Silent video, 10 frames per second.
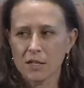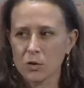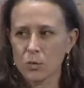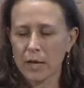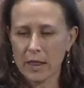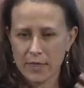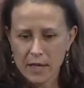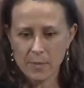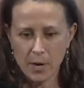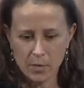So when I
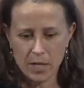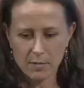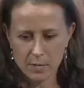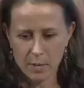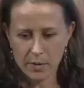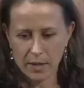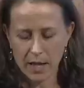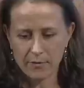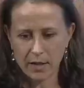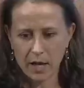think about what keeps me up at
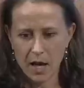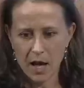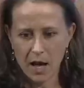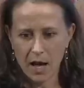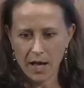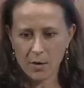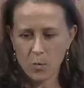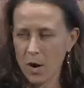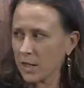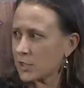life, like I
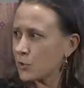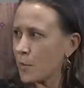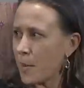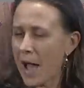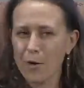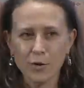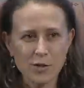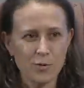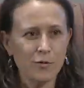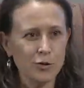want to empower
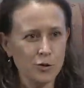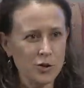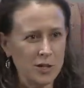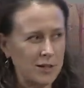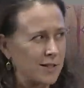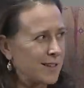this revolution.